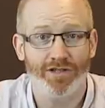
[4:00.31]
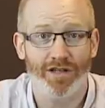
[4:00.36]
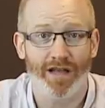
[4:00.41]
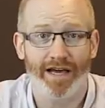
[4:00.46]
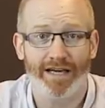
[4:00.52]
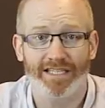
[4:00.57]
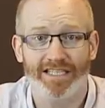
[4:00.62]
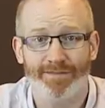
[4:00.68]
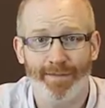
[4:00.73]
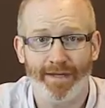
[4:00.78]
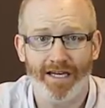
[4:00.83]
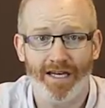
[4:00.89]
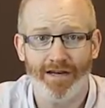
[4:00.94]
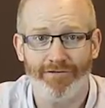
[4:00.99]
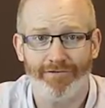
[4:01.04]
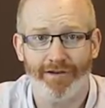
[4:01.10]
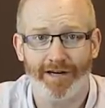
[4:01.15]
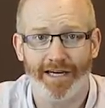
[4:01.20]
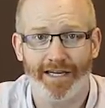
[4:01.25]
you'd like us to be
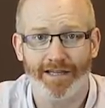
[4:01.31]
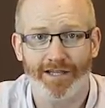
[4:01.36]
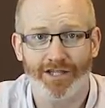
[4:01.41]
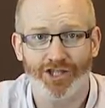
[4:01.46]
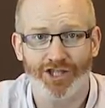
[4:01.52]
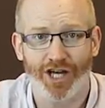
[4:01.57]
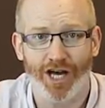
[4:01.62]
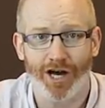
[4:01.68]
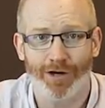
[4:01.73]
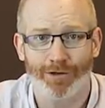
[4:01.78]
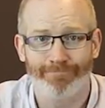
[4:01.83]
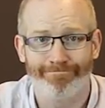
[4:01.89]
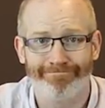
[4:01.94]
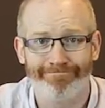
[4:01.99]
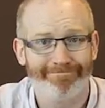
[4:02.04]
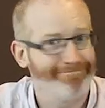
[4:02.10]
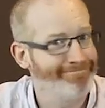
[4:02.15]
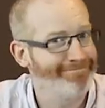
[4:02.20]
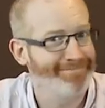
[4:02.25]
covering in the show.
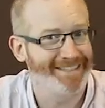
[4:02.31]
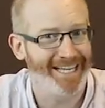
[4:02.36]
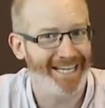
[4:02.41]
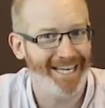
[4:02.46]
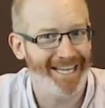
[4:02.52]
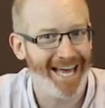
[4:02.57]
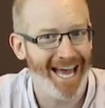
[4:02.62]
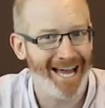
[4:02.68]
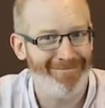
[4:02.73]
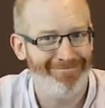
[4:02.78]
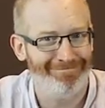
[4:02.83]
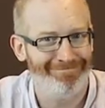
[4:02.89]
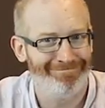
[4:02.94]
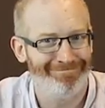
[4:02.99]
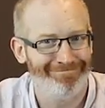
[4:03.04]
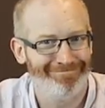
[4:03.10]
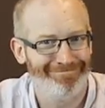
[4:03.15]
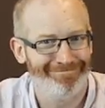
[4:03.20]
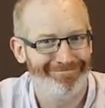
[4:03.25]
See you
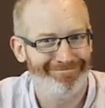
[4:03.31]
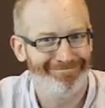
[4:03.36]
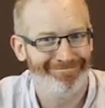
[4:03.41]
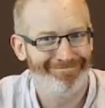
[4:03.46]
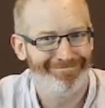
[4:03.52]
then!